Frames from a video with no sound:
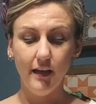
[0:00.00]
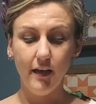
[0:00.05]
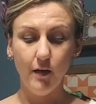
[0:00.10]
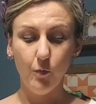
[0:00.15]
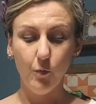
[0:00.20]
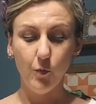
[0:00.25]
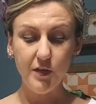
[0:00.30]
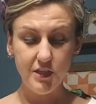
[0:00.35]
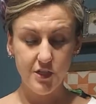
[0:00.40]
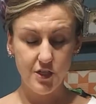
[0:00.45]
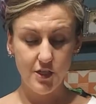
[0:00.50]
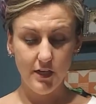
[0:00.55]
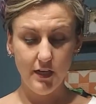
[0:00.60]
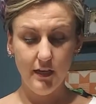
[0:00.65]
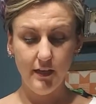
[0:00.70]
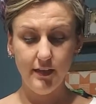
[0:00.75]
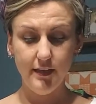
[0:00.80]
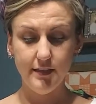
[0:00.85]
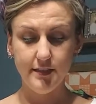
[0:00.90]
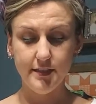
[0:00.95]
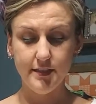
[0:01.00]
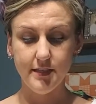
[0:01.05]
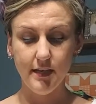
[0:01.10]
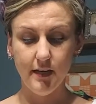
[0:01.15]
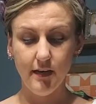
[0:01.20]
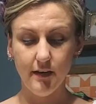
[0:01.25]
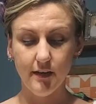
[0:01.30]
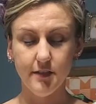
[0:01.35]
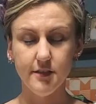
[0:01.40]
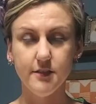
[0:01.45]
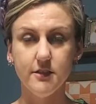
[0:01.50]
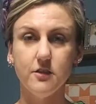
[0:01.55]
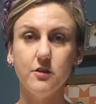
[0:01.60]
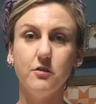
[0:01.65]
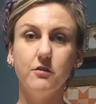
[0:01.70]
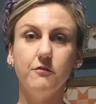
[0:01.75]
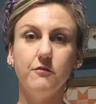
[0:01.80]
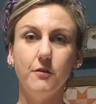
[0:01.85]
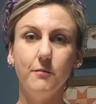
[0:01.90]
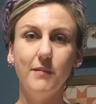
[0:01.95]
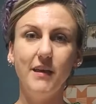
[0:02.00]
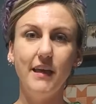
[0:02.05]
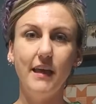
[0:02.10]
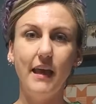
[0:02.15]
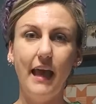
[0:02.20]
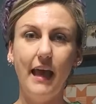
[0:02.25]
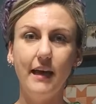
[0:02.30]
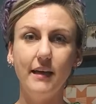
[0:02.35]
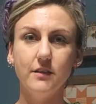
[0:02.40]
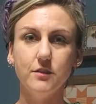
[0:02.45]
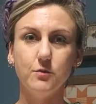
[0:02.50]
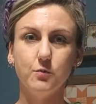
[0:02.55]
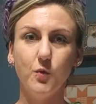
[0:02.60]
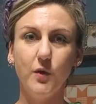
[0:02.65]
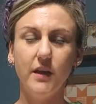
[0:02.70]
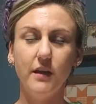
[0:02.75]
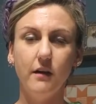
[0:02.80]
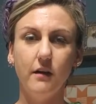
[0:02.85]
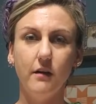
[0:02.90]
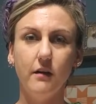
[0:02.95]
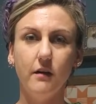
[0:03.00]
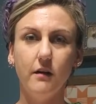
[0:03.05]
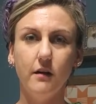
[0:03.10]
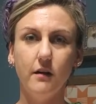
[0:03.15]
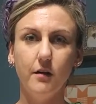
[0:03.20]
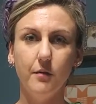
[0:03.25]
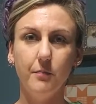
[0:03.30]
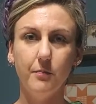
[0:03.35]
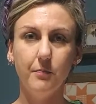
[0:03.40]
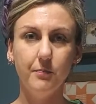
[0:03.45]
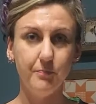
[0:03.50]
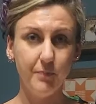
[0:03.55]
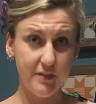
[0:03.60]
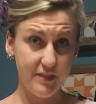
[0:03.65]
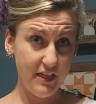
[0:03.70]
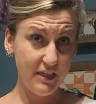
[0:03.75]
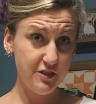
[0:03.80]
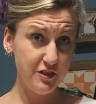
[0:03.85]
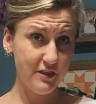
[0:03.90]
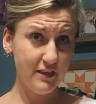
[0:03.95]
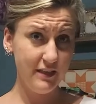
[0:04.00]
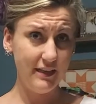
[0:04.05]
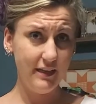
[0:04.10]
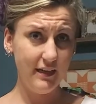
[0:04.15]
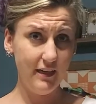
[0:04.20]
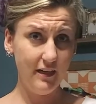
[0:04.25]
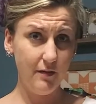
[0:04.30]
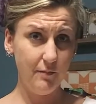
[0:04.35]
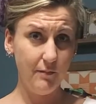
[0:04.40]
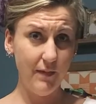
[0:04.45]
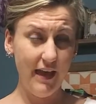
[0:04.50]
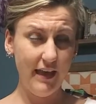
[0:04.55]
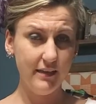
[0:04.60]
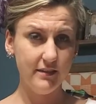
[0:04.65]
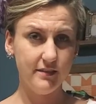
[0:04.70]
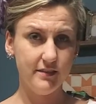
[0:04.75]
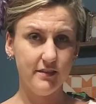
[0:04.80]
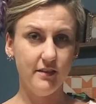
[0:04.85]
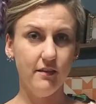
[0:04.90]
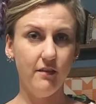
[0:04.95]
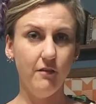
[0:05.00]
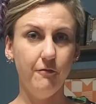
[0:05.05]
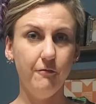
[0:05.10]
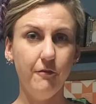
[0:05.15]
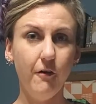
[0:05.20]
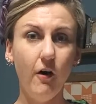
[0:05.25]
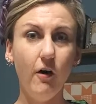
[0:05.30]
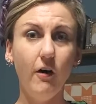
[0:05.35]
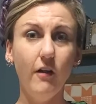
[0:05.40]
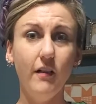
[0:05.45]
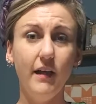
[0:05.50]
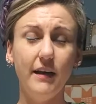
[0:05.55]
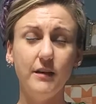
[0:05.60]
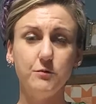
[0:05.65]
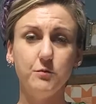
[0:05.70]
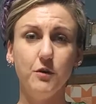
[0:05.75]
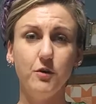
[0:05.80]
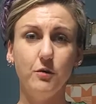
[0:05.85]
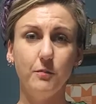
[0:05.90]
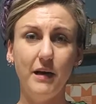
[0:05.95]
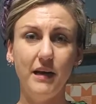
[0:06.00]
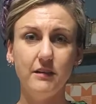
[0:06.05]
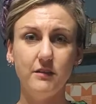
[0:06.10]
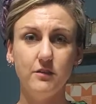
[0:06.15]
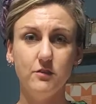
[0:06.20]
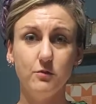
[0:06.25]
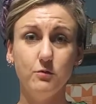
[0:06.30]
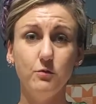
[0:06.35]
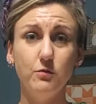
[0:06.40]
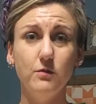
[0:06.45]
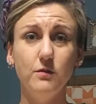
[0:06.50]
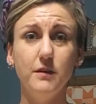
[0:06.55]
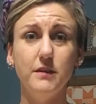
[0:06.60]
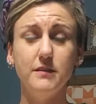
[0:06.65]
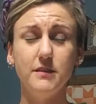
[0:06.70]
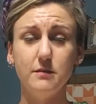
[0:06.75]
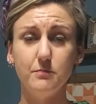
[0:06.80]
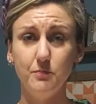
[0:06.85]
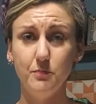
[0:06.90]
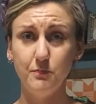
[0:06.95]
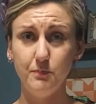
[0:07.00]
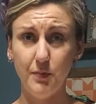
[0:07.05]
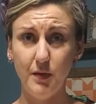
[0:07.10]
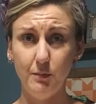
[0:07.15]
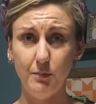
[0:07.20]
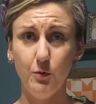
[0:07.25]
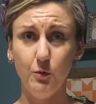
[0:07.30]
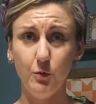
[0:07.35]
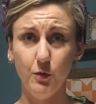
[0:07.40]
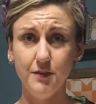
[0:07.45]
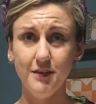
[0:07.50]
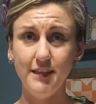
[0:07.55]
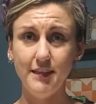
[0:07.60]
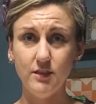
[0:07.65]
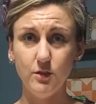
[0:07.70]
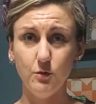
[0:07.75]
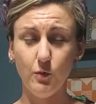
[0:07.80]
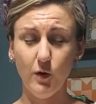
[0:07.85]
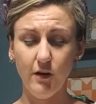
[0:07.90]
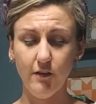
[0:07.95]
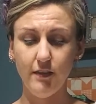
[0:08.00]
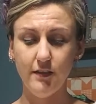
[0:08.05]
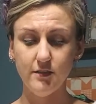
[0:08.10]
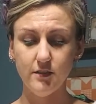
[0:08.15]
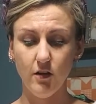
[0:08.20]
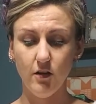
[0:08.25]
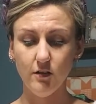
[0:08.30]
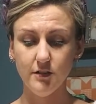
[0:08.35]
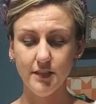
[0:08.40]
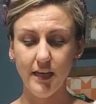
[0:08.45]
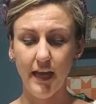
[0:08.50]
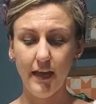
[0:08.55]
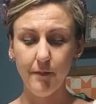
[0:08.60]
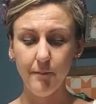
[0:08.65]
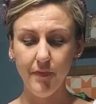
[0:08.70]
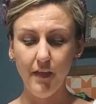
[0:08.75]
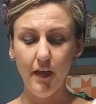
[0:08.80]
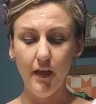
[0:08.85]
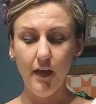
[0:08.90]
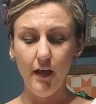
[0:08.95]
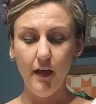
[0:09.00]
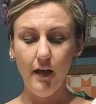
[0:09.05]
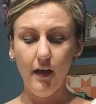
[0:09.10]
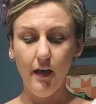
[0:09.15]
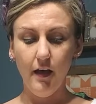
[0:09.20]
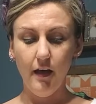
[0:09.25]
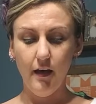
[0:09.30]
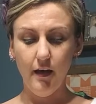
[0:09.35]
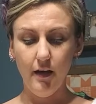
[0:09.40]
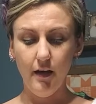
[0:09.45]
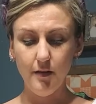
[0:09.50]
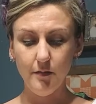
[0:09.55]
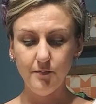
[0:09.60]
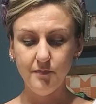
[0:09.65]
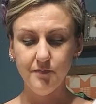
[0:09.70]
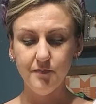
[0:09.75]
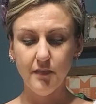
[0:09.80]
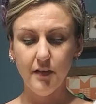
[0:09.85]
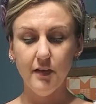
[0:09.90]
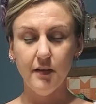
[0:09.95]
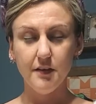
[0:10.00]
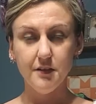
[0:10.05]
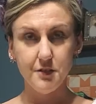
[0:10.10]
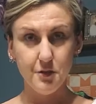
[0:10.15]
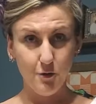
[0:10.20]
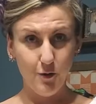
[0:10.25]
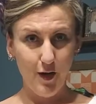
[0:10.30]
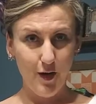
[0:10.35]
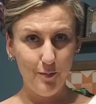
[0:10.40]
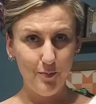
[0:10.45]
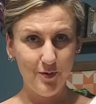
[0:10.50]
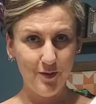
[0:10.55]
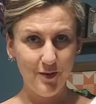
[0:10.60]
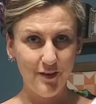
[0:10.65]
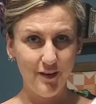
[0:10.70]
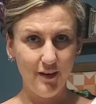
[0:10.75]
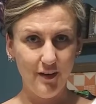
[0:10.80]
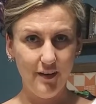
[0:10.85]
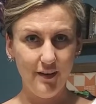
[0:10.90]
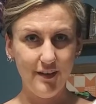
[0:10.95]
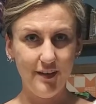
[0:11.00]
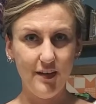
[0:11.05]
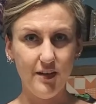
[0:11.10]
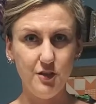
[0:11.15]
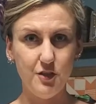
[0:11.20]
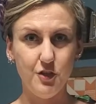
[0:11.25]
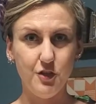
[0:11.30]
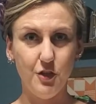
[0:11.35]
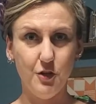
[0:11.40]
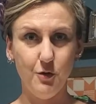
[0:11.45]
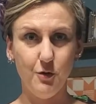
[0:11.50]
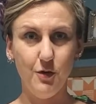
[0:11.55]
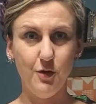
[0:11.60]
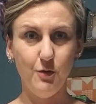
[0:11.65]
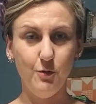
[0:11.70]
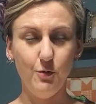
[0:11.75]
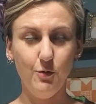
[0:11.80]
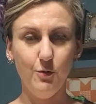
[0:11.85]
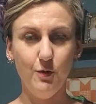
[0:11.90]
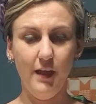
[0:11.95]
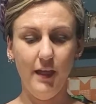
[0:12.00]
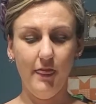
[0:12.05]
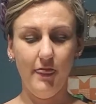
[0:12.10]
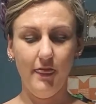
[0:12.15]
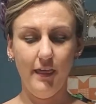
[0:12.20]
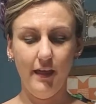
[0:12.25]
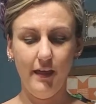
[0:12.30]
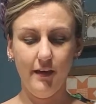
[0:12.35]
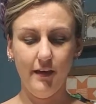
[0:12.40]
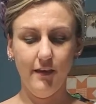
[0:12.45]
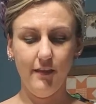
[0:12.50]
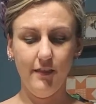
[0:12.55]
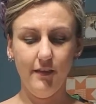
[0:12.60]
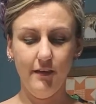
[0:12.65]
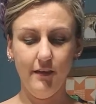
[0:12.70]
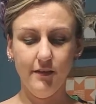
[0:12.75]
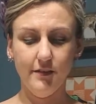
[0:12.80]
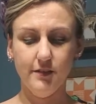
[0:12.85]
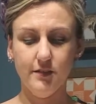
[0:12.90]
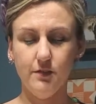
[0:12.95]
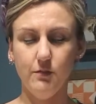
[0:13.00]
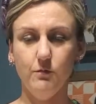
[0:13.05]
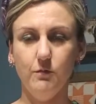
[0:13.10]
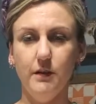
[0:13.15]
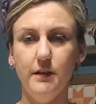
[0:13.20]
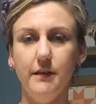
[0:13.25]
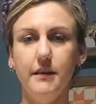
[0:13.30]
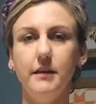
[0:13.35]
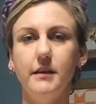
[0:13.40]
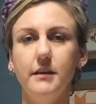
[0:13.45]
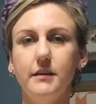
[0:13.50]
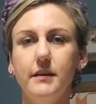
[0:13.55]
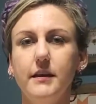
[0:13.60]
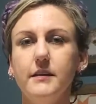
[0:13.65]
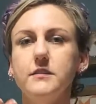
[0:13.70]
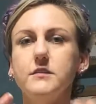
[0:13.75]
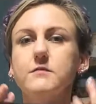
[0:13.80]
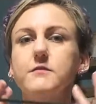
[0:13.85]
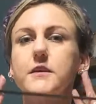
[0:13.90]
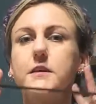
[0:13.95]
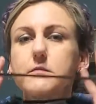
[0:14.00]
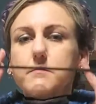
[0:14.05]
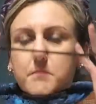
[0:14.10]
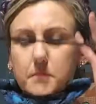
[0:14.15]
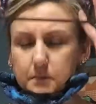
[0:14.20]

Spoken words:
which is a concern for me as we are potentially needing new masks in the fall as we go back to school, and people will need to wear these all day. So I'll put it on and show you that I think it's a really nice fit.